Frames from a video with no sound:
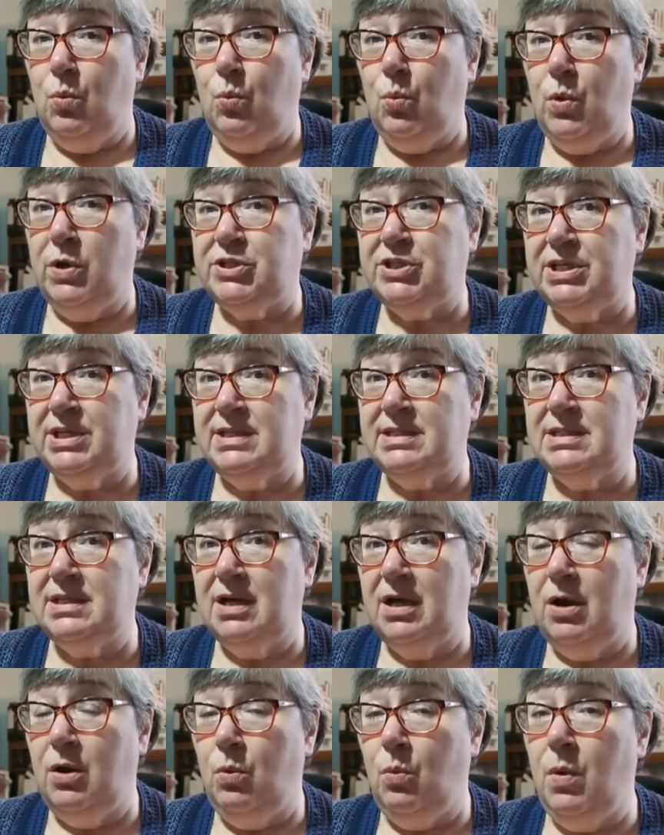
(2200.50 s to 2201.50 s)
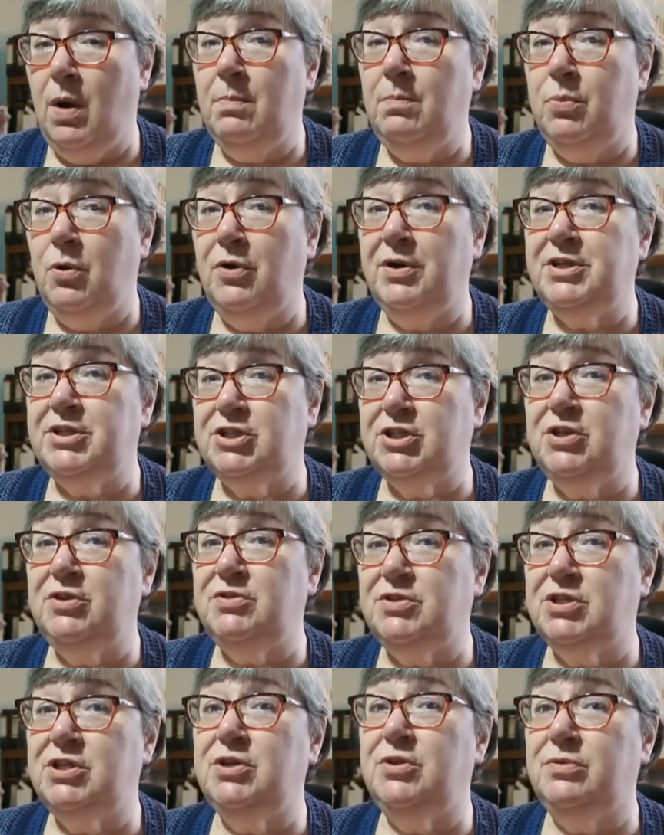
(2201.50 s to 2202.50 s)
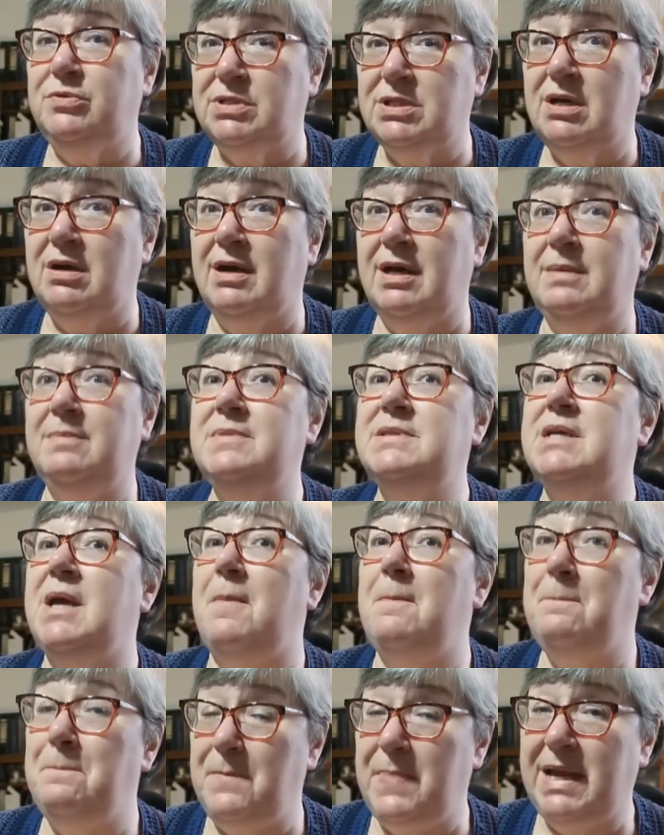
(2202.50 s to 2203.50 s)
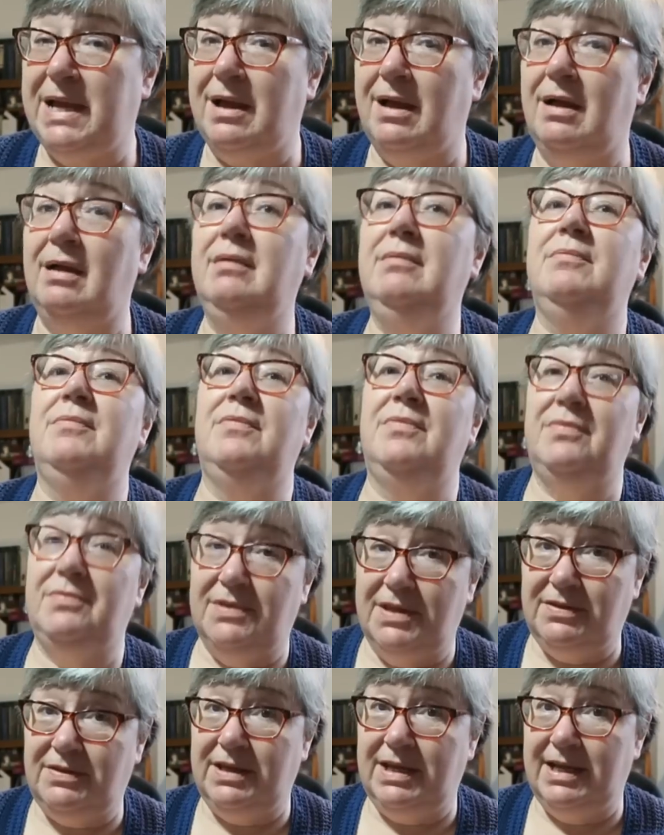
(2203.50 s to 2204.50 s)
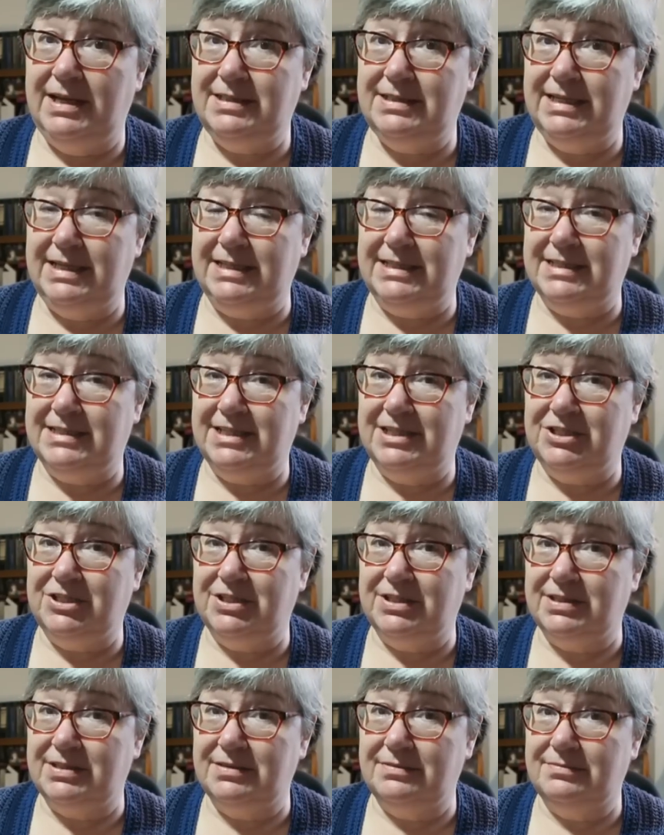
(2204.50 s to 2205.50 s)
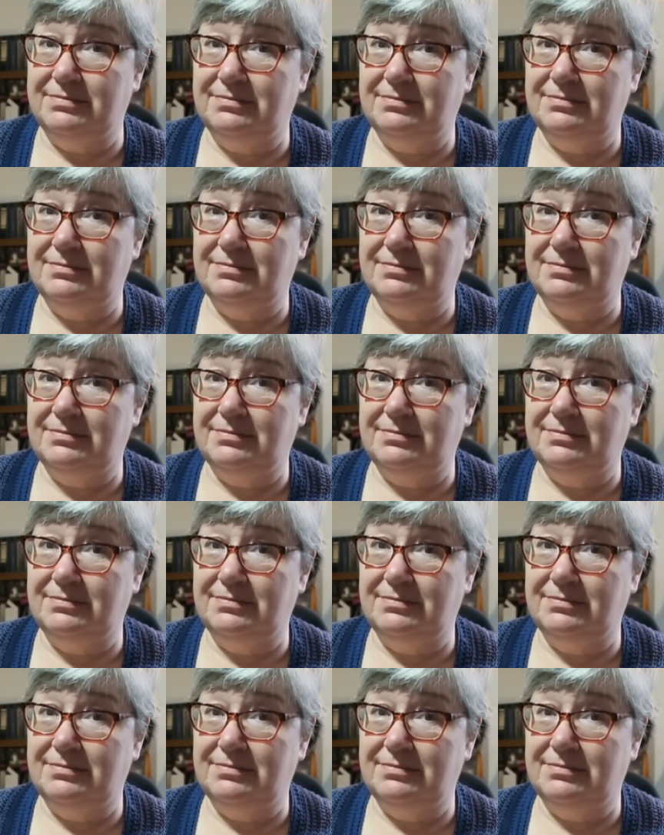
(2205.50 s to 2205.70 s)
which is 1.22 times bigger than the 18 stitches.